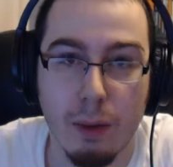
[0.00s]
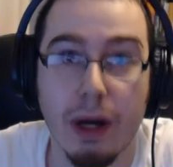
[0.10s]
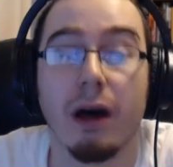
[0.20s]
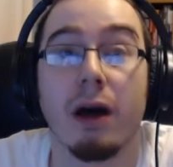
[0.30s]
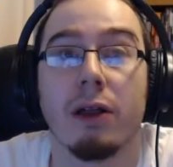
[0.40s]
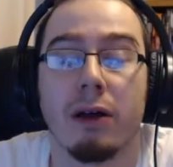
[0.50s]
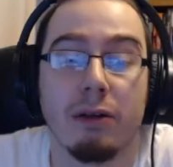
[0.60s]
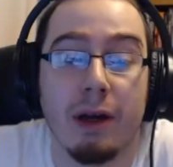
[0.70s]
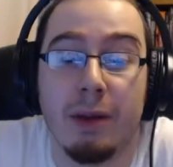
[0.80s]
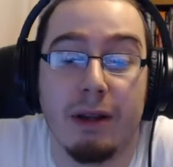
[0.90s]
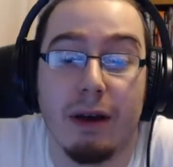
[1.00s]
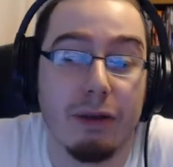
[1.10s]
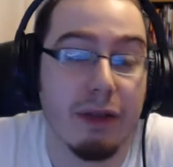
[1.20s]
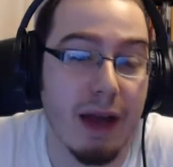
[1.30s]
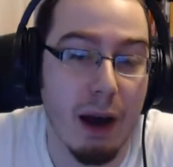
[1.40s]
But I mean,
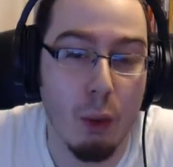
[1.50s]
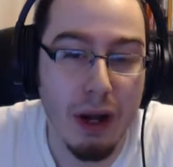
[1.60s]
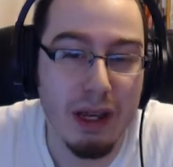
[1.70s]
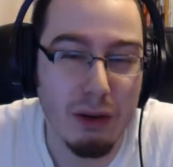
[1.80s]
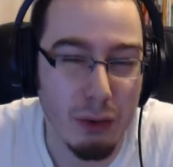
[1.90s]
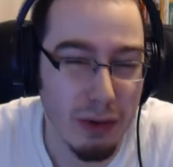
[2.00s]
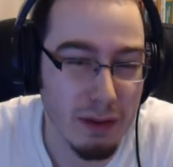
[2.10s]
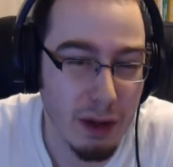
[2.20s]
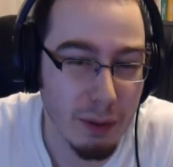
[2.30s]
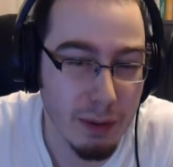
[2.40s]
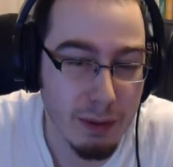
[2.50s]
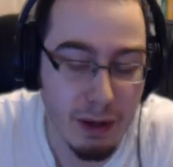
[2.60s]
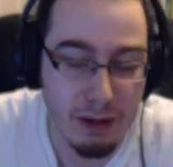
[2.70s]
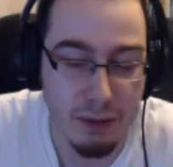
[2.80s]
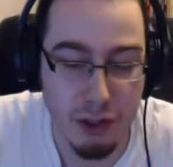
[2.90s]
other than that, what can you do with the zombie
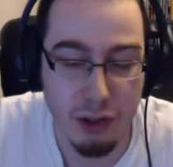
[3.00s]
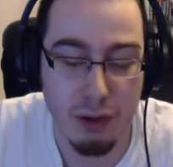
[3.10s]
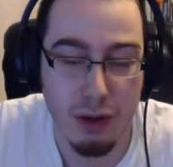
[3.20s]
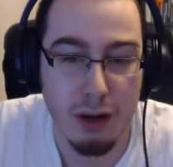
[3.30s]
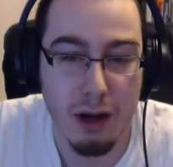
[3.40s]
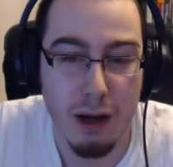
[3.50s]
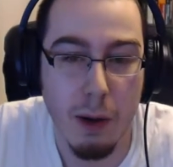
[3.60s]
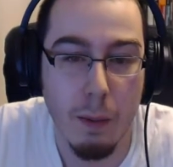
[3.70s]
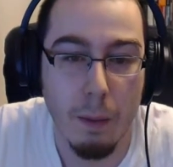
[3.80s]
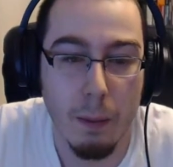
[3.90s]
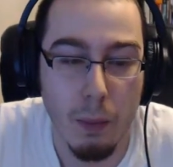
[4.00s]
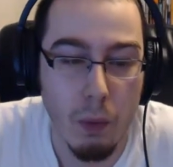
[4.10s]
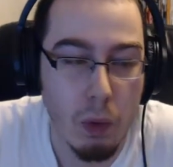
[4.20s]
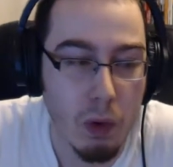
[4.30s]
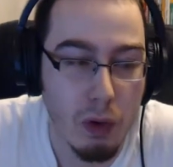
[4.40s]
apocalypse show
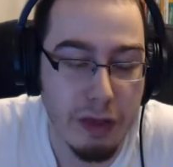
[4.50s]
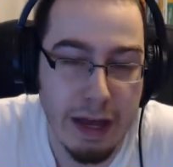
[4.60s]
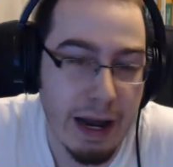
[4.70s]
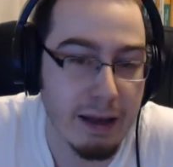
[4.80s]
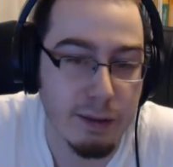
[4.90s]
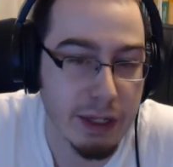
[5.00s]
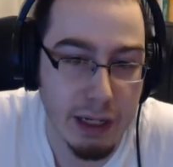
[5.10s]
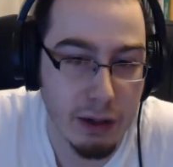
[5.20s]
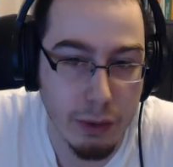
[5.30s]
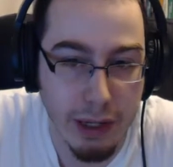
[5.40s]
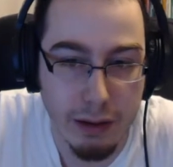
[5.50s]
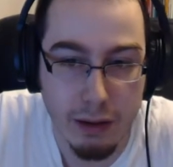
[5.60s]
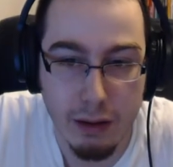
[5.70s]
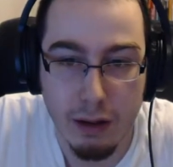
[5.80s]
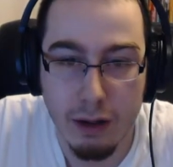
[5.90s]
that hasn't been done
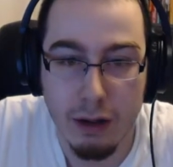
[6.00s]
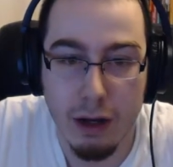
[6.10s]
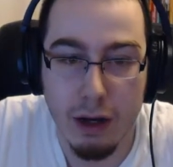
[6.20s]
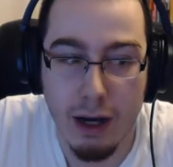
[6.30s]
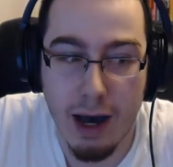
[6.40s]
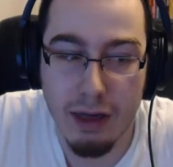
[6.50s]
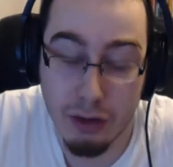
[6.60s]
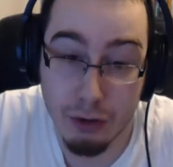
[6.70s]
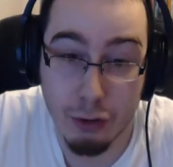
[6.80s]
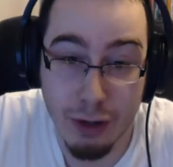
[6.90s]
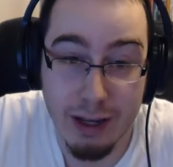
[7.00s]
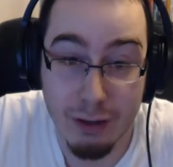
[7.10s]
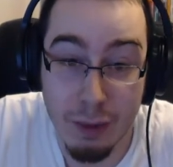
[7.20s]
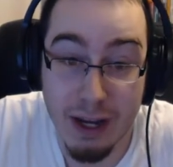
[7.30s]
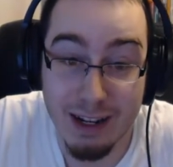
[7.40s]
already? I think they're doing
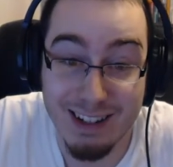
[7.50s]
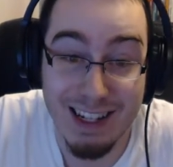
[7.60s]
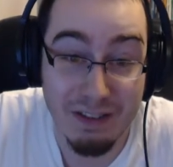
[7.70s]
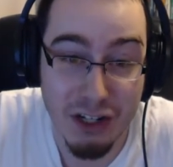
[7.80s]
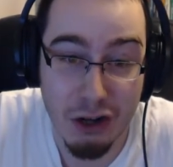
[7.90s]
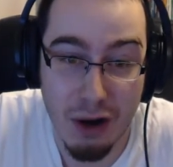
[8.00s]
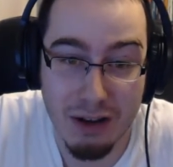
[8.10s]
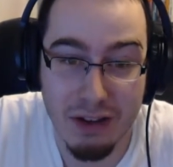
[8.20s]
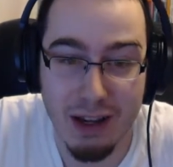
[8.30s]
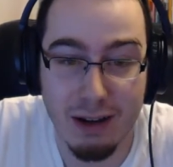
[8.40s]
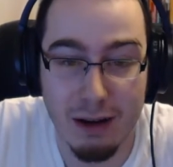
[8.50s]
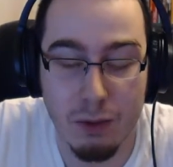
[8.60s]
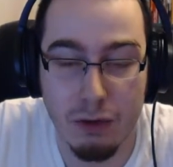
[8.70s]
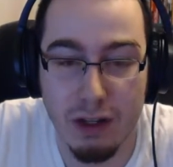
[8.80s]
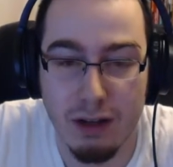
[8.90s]
it. They're making a TV show out of it and not
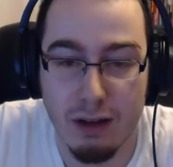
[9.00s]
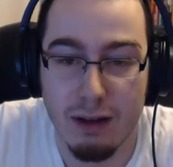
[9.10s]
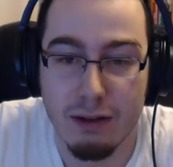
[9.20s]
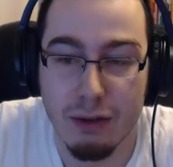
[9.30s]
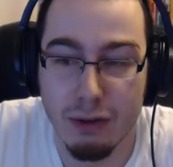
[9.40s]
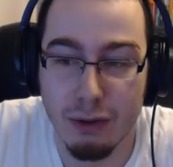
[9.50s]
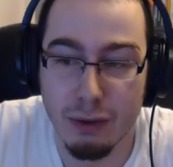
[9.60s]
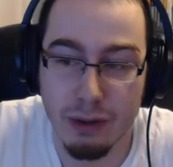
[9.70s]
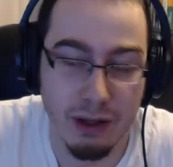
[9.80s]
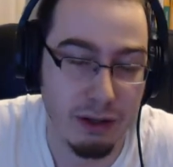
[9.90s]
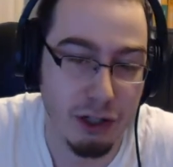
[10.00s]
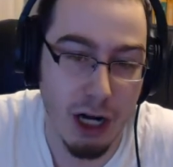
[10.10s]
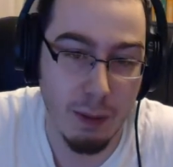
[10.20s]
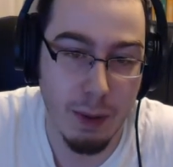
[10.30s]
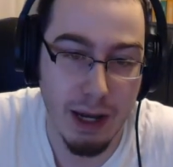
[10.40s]
a movie, so they're doing a really good
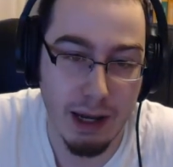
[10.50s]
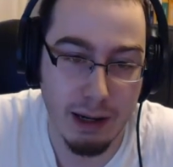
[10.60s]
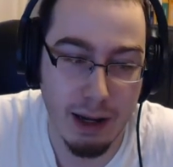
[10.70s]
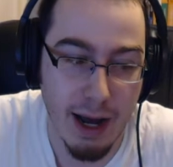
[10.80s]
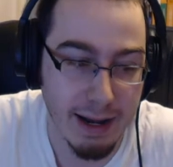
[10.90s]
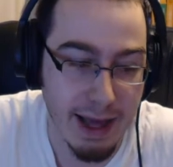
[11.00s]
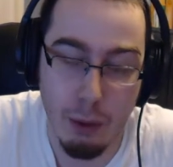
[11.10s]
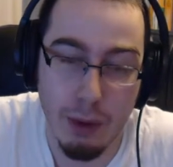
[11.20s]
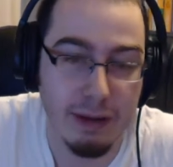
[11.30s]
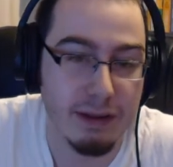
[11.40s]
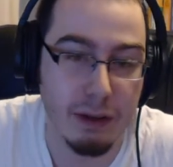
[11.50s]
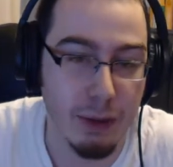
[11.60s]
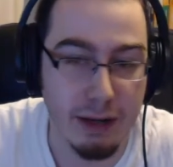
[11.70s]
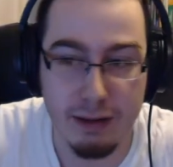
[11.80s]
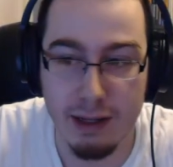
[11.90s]
job. And I can't wait to see
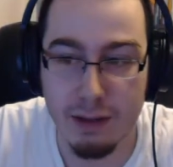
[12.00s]
the rest.